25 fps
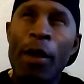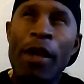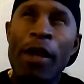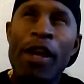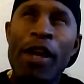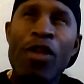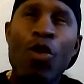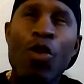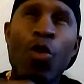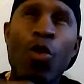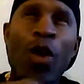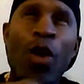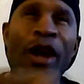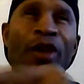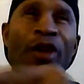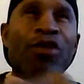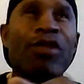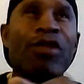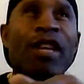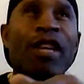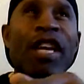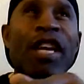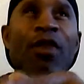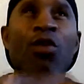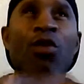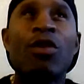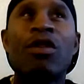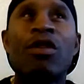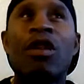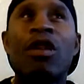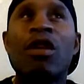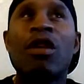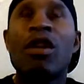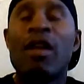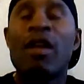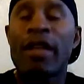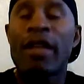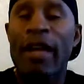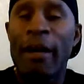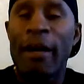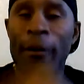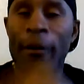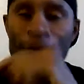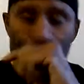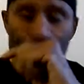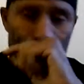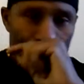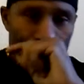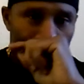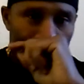Either Ray or Steve was the
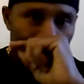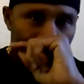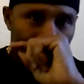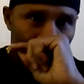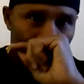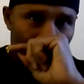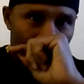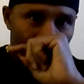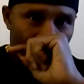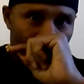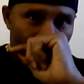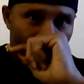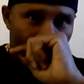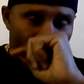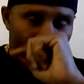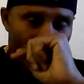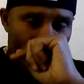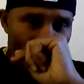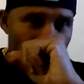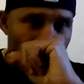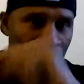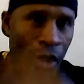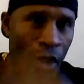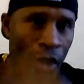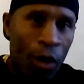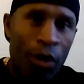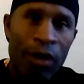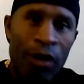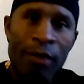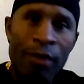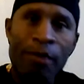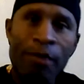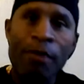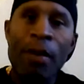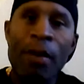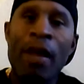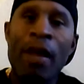lookout. So